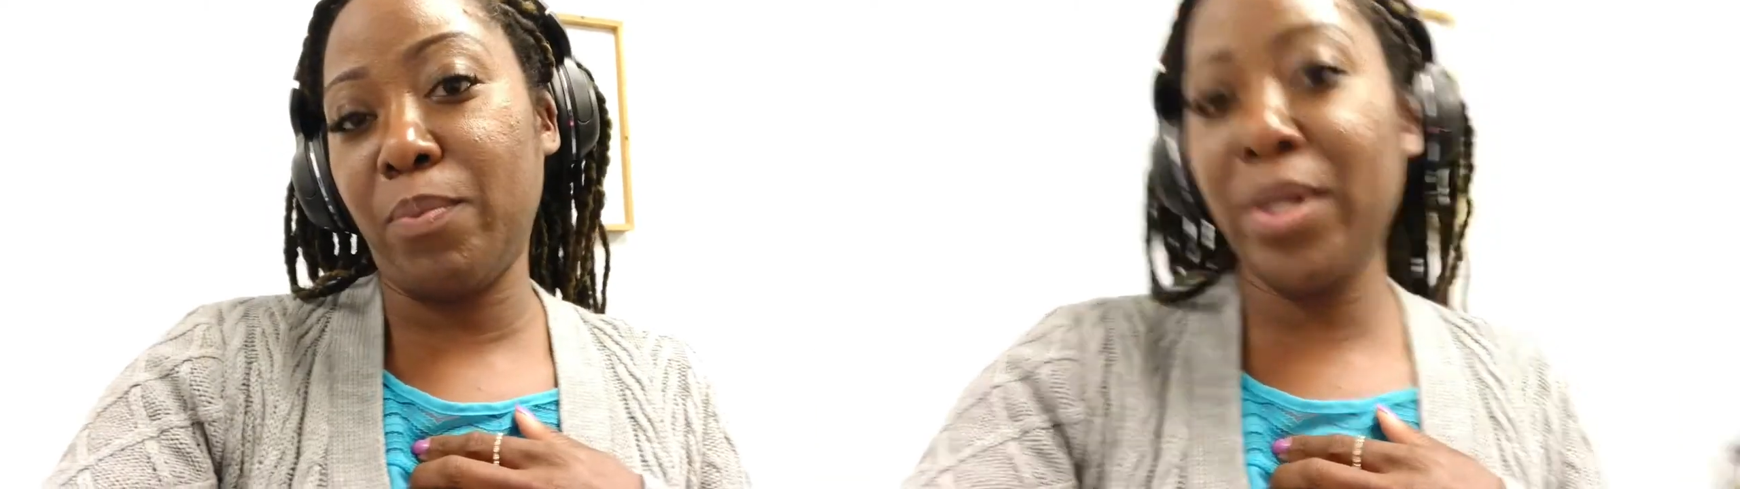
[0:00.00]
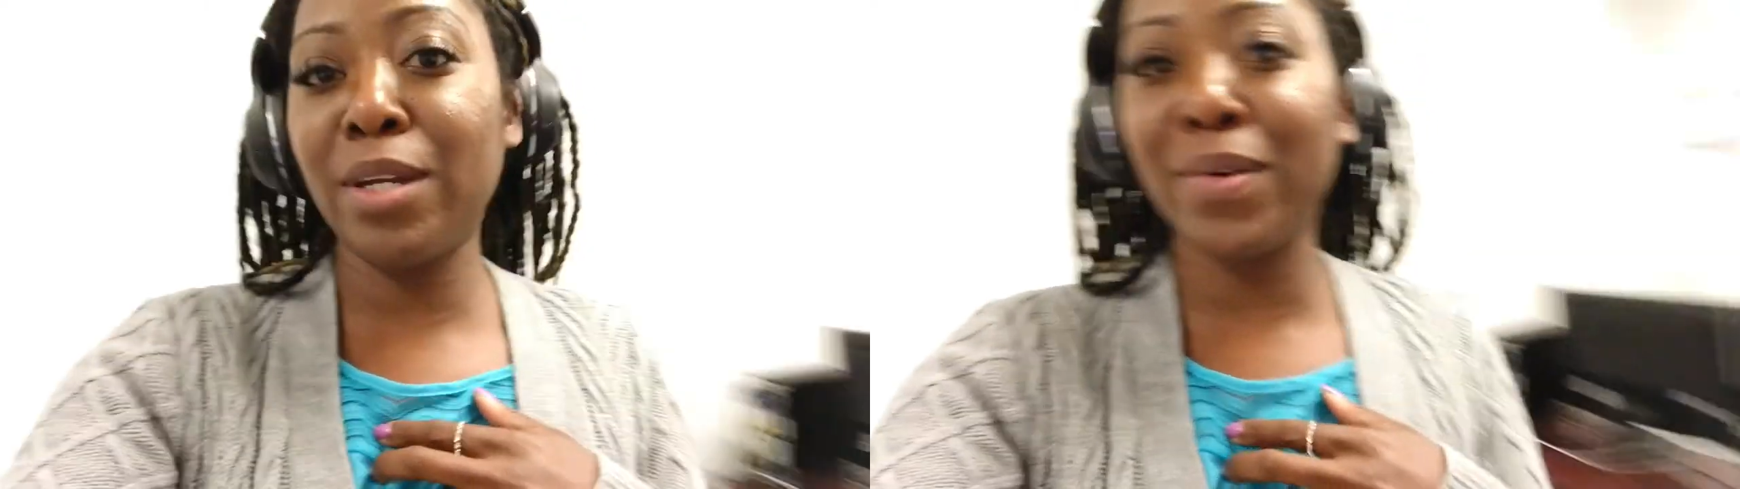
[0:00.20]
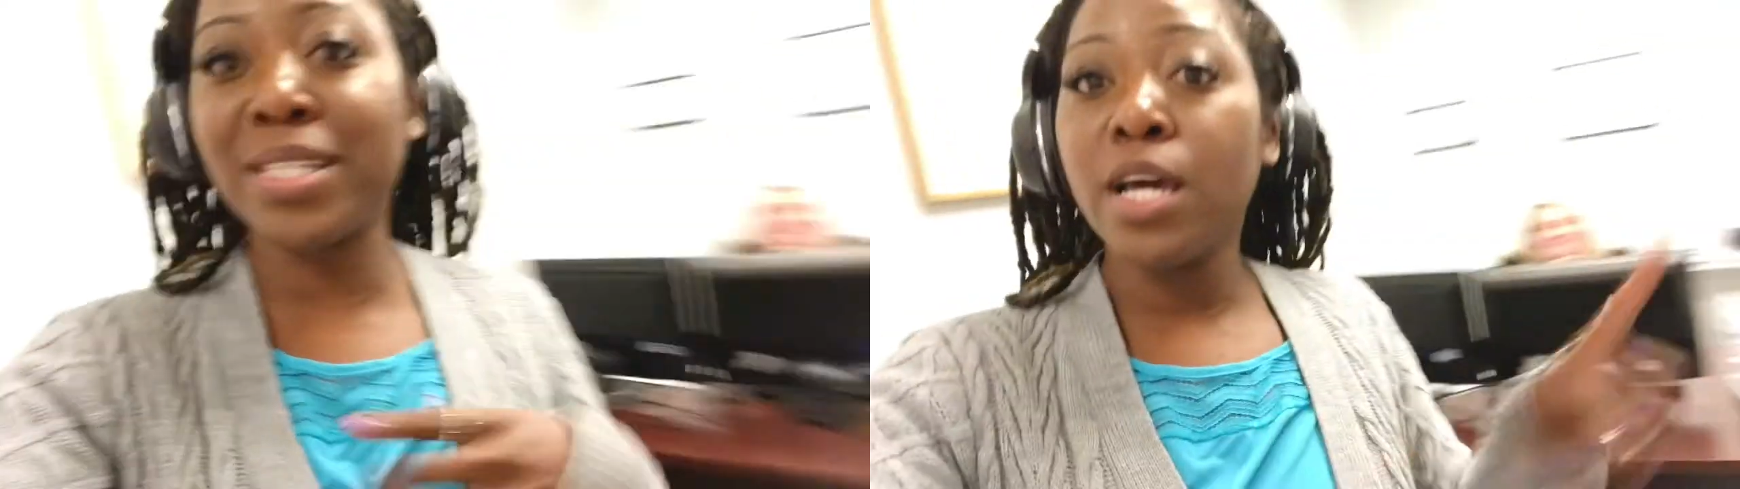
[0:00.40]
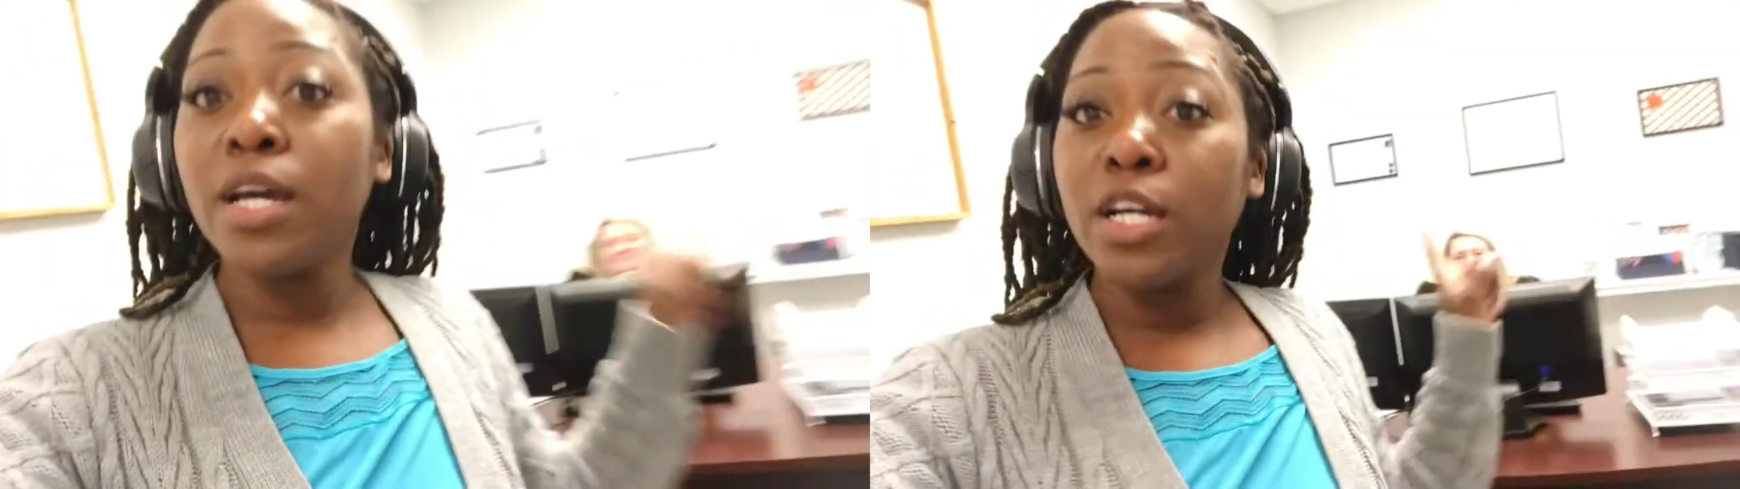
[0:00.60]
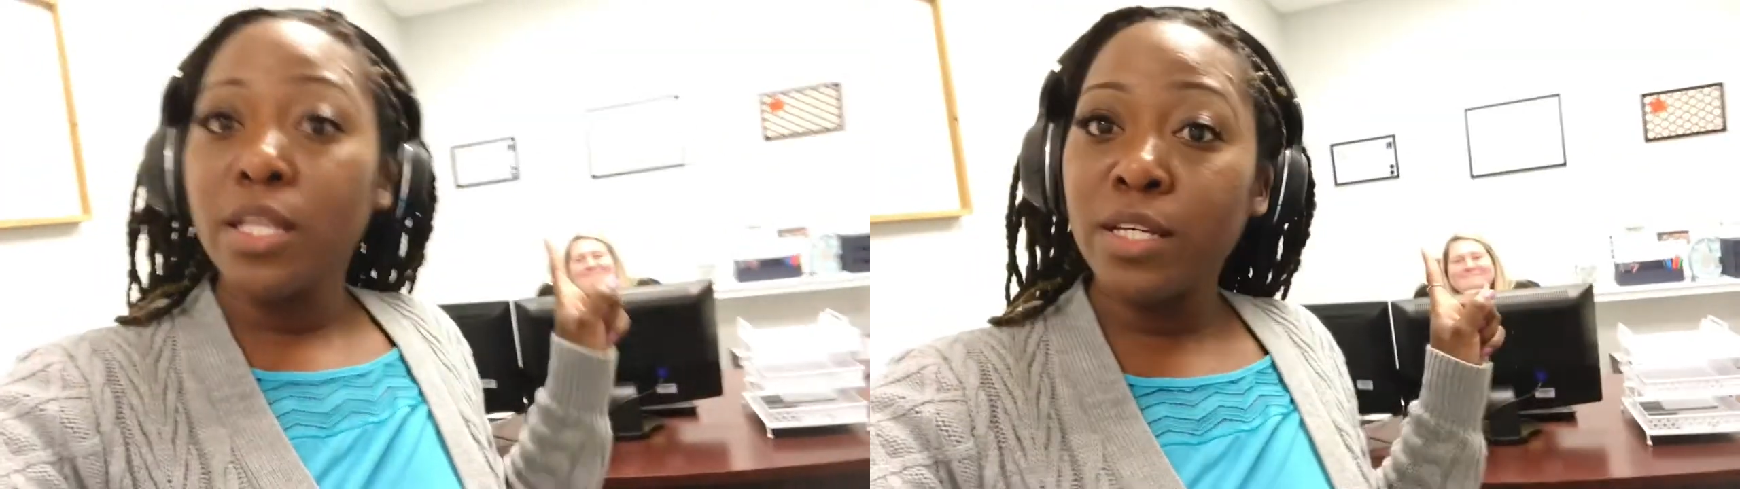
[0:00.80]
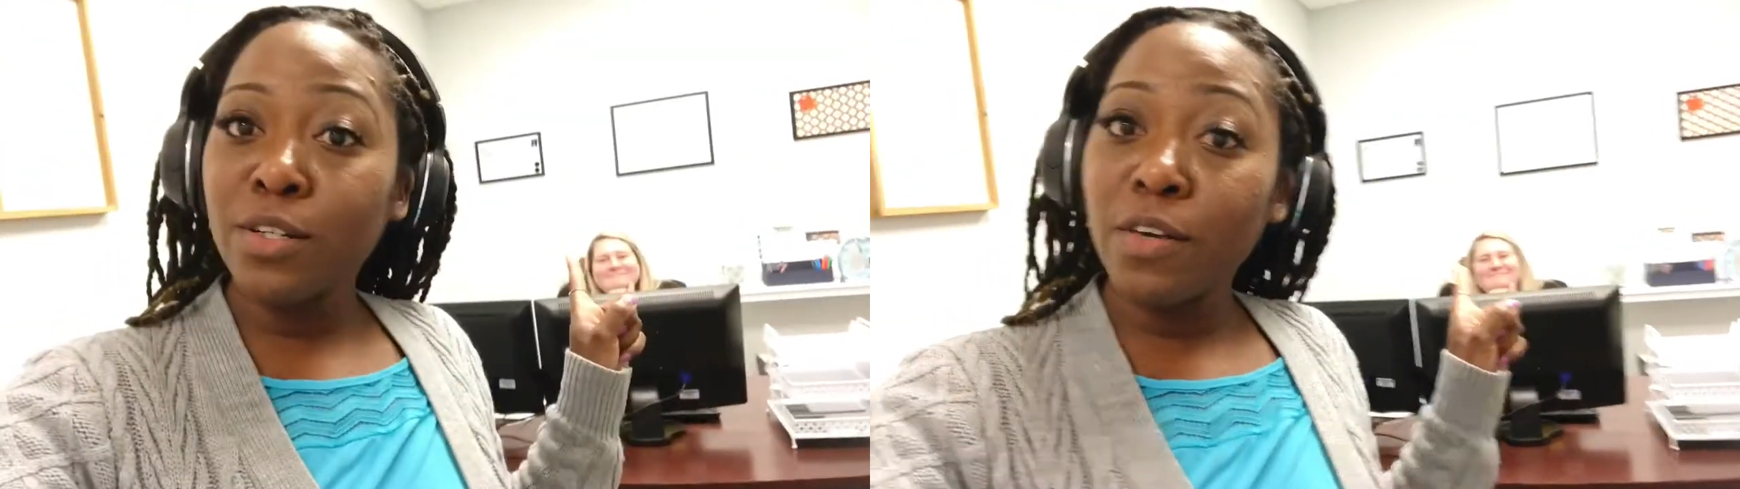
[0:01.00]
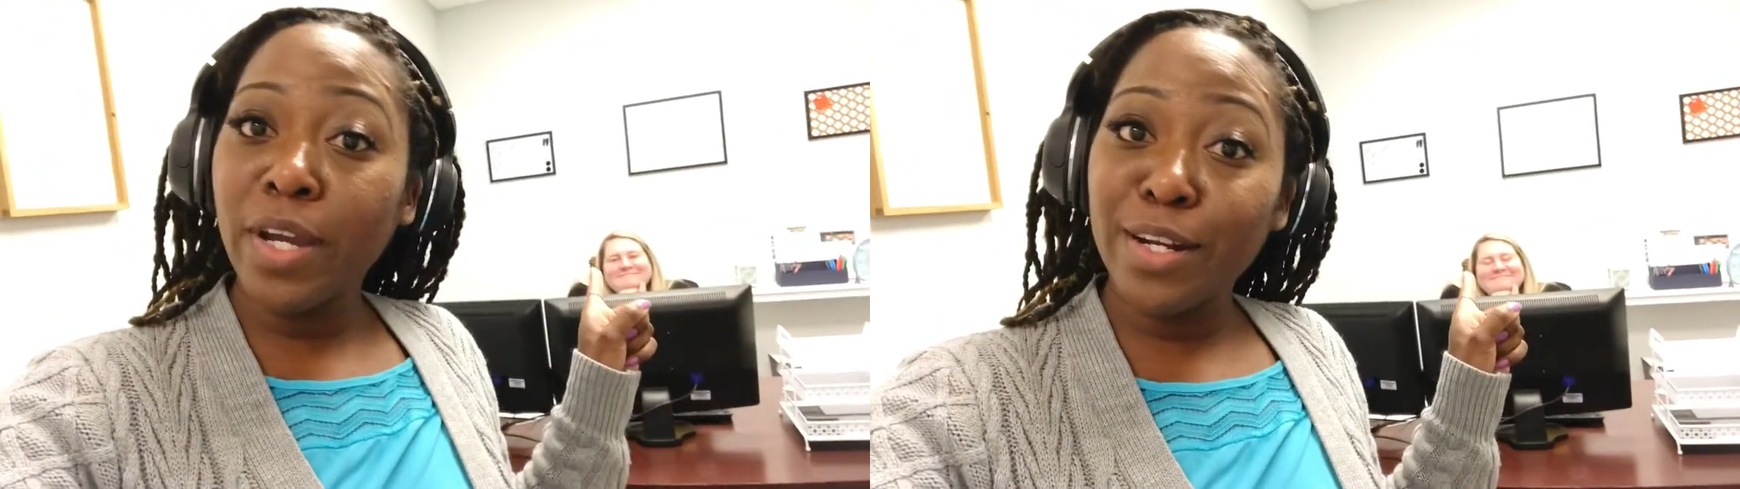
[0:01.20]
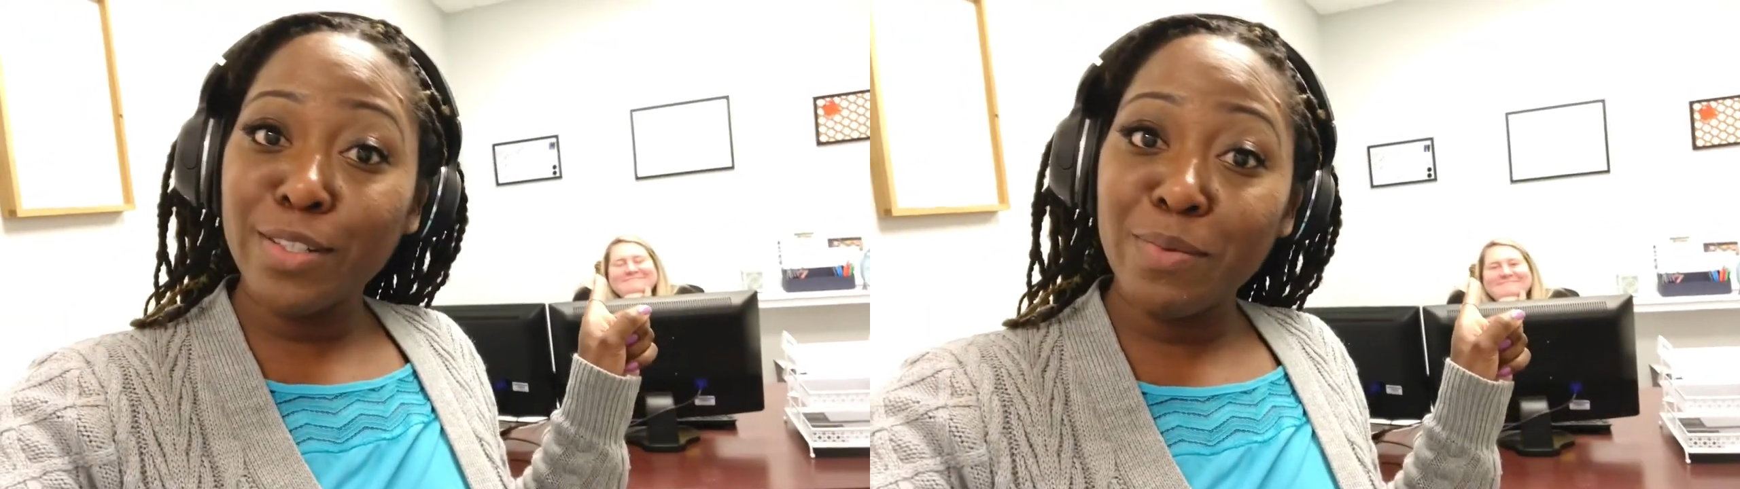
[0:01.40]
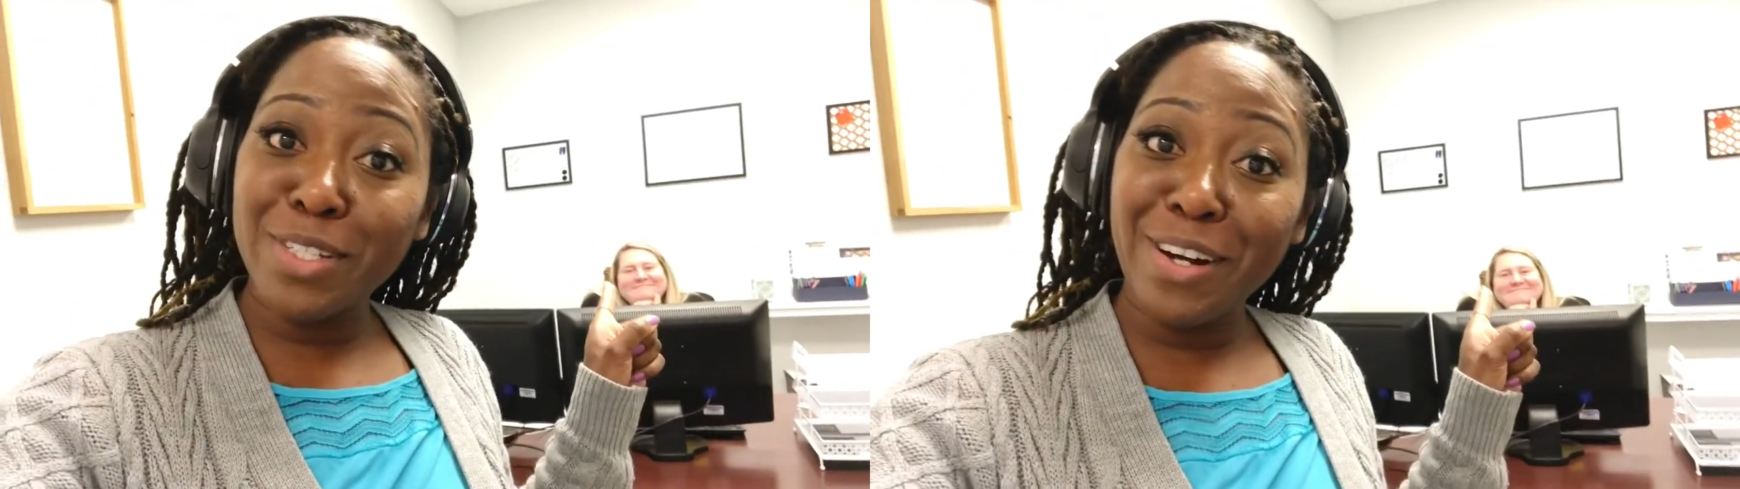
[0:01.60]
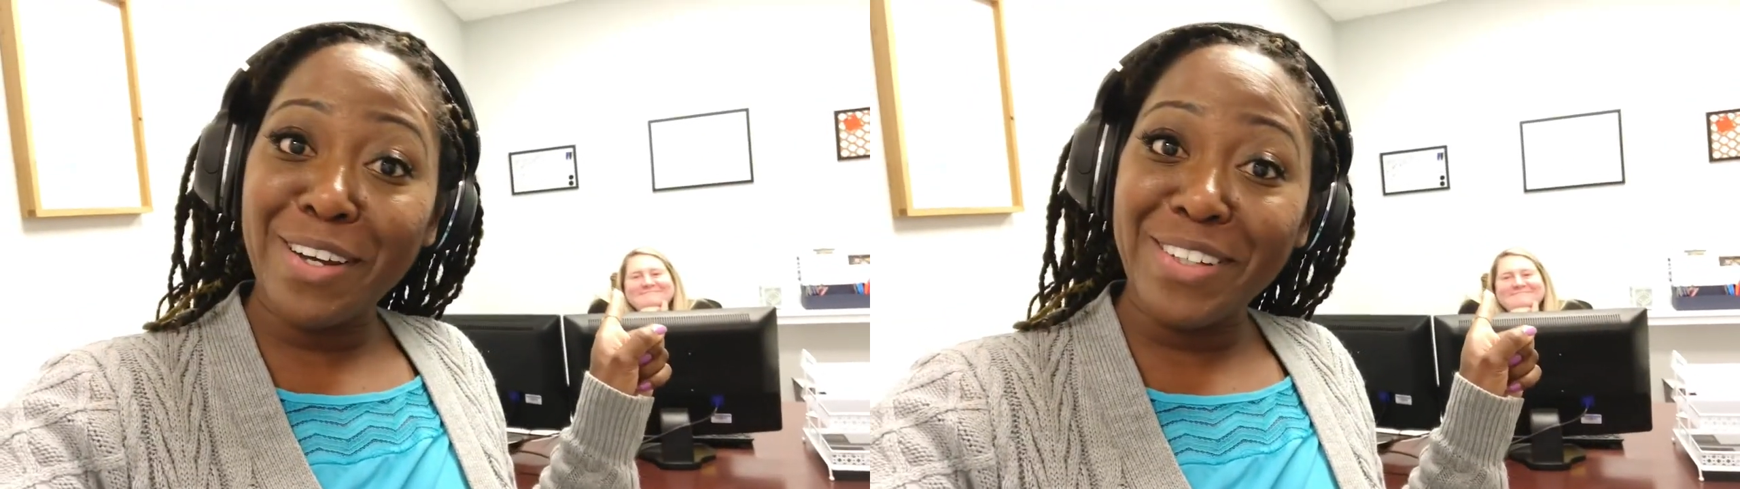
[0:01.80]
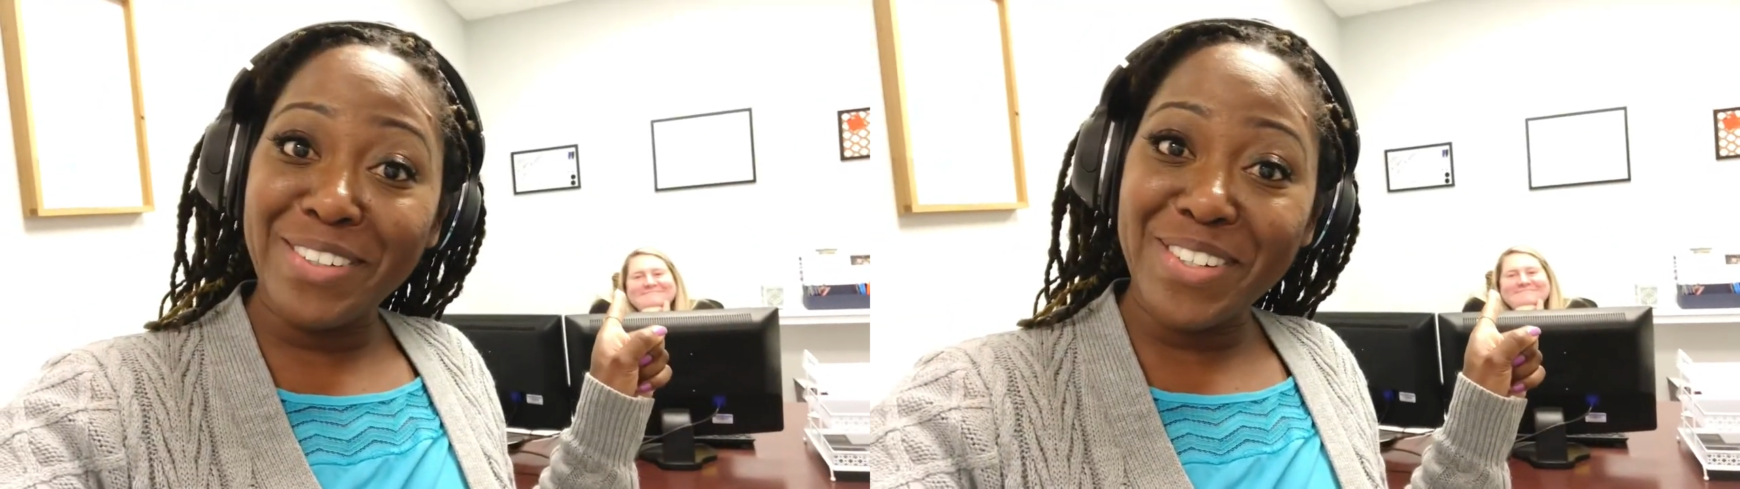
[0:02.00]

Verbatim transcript: But anyways, this girl right here is gonna be starting a YouTube